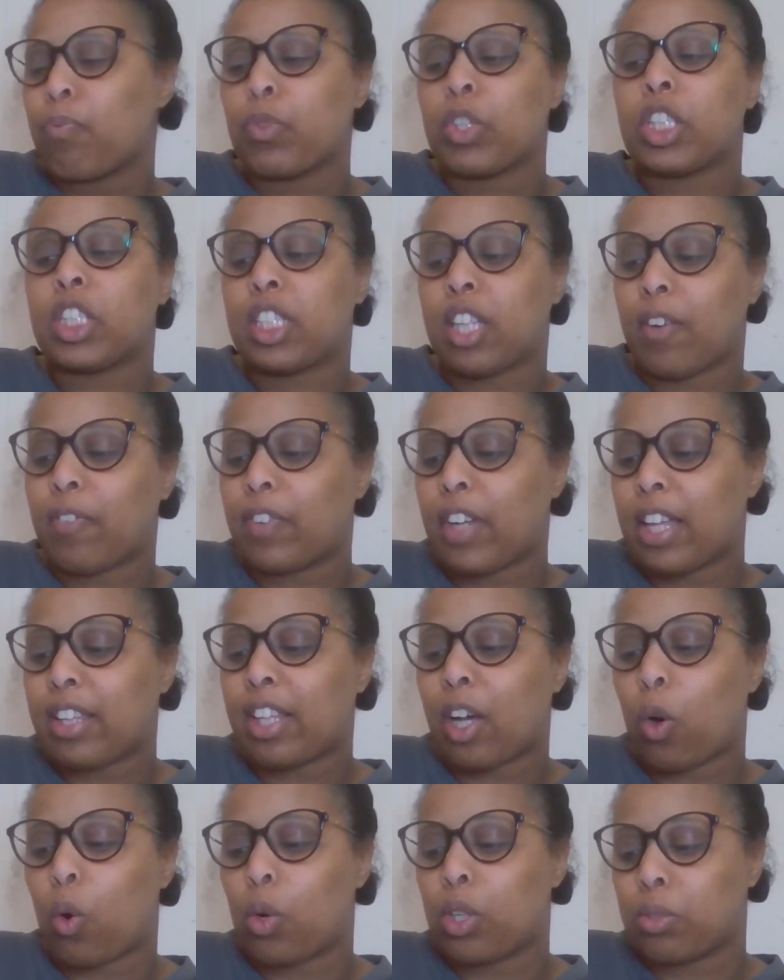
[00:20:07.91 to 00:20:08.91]
stuff like
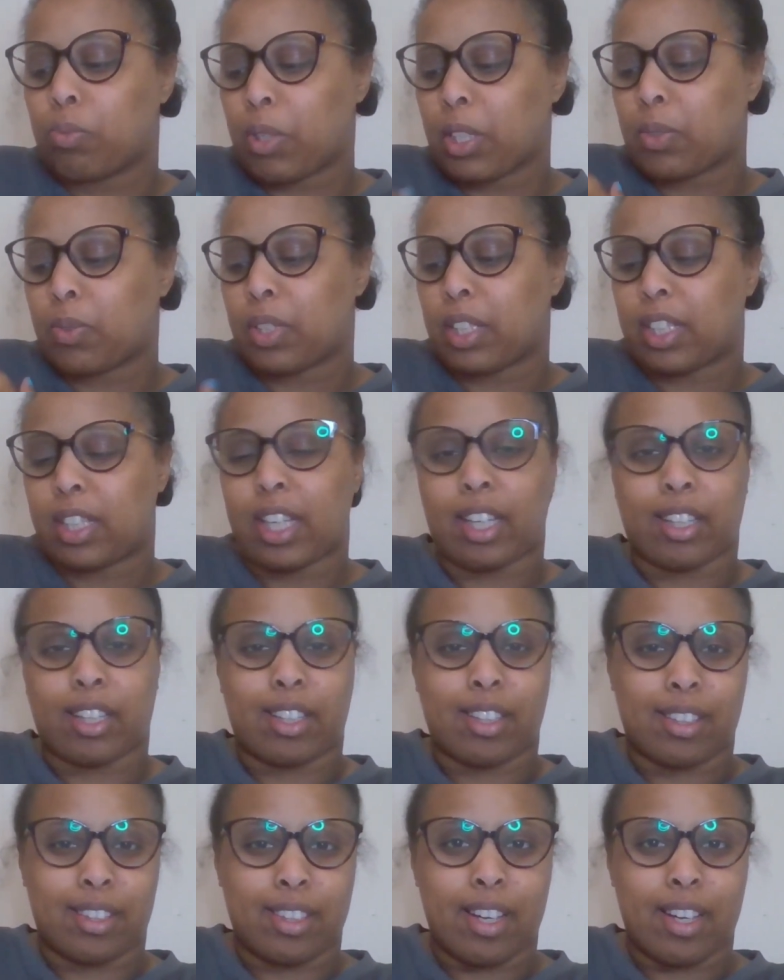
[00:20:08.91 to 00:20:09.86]
that always makes me think,